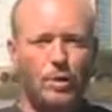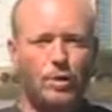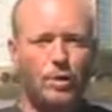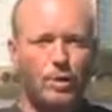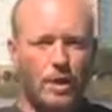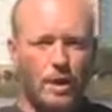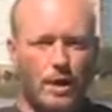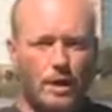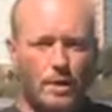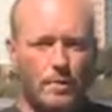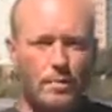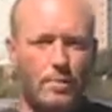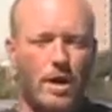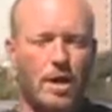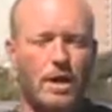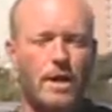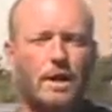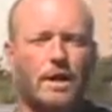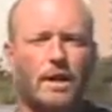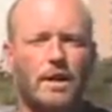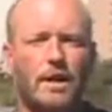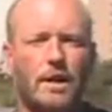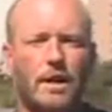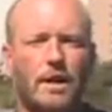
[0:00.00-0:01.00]
lure on the
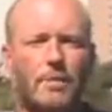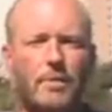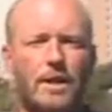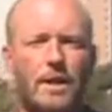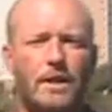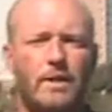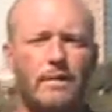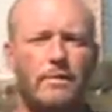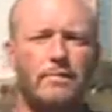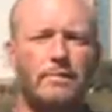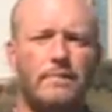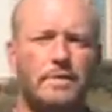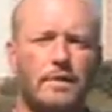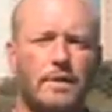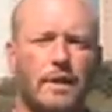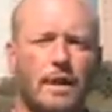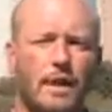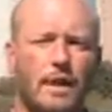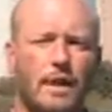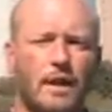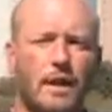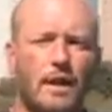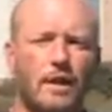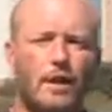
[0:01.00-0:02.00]
market. I mean
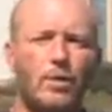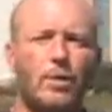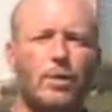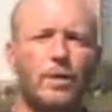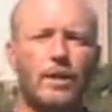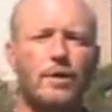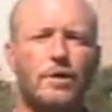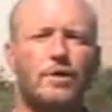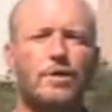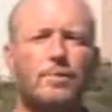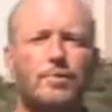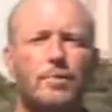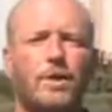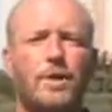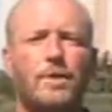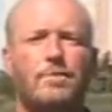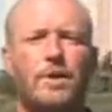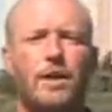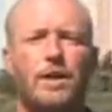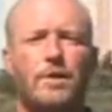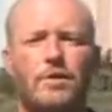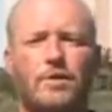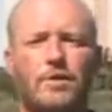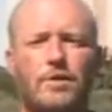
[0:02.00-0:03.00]
a lure that's pretty
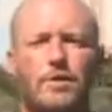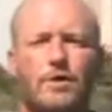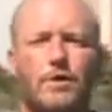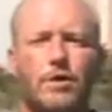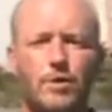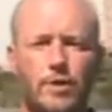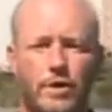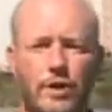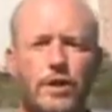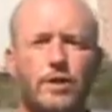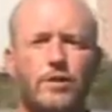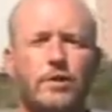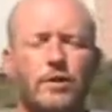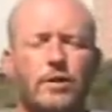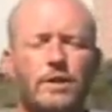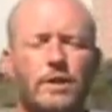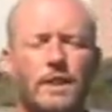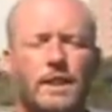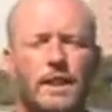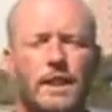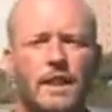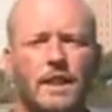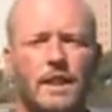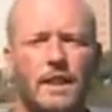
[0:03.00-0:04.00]
much new to you.
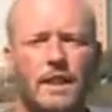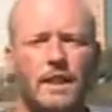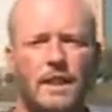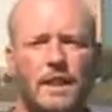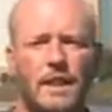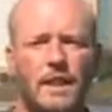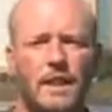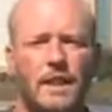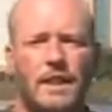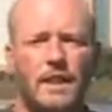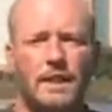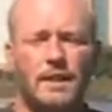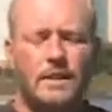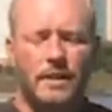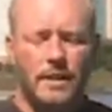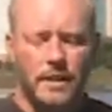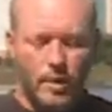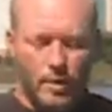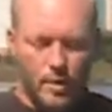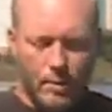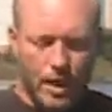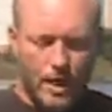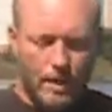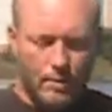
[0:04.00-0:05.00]
Because I
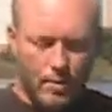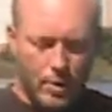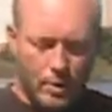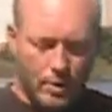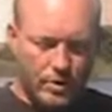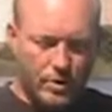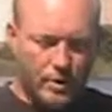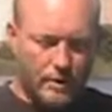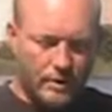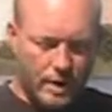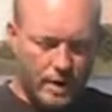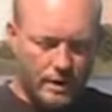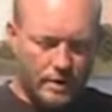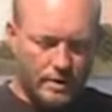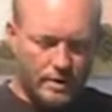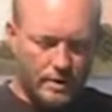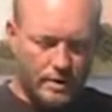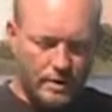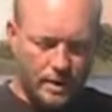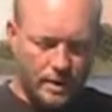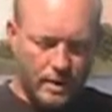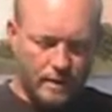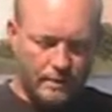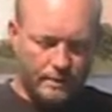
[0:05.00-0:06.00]
know, like most of
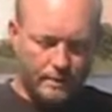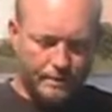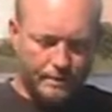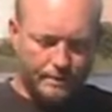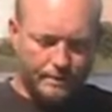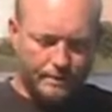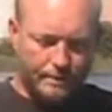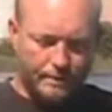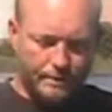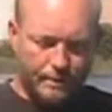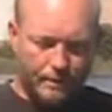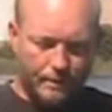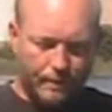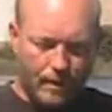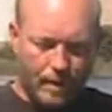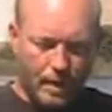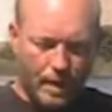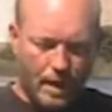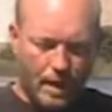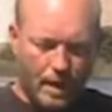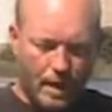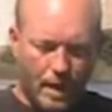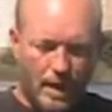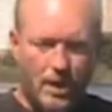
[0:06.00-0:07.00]
us,
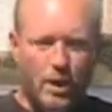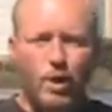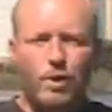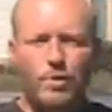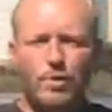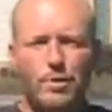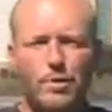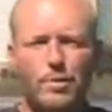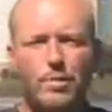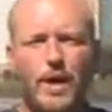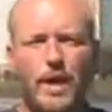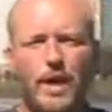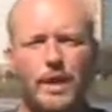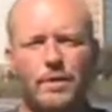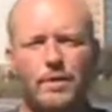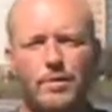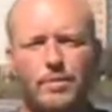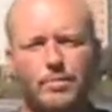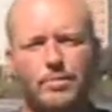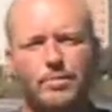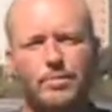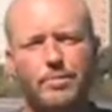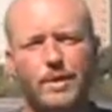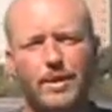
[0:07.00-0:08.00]
our go-to bait
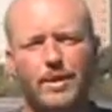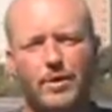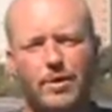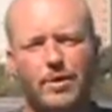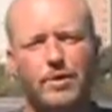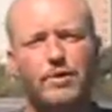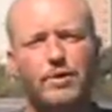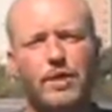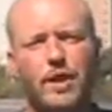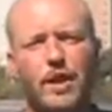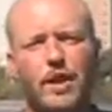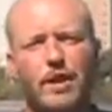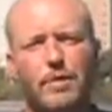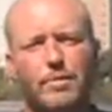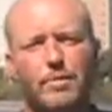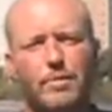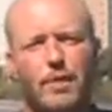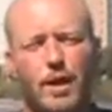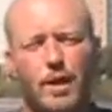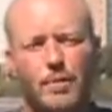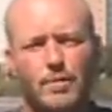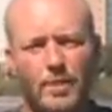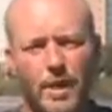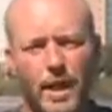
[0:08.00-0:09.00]
is usually
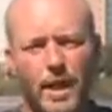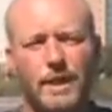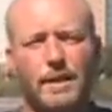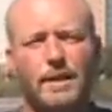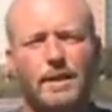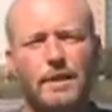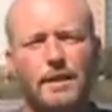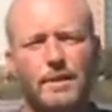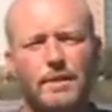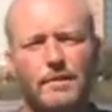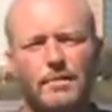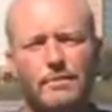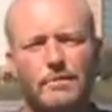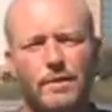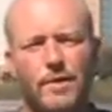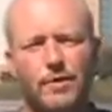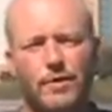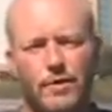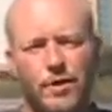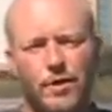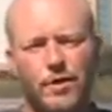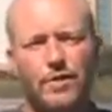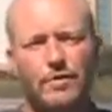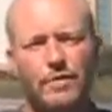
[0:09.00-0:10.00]
our bait that we
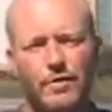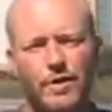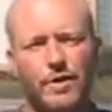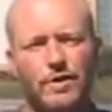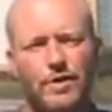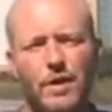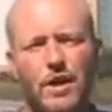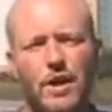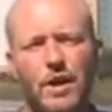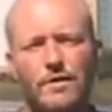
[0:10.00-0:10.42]
fished first